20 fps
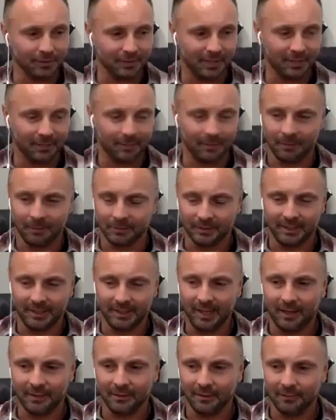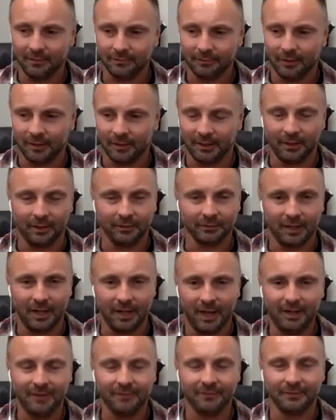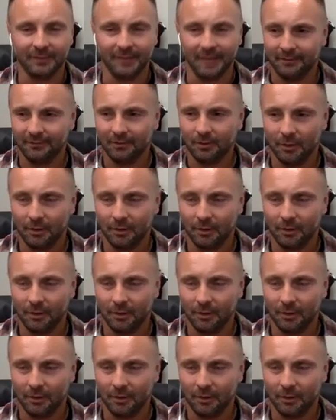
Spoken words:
say to me, I was like, yeah, I love credit. He goes, I've never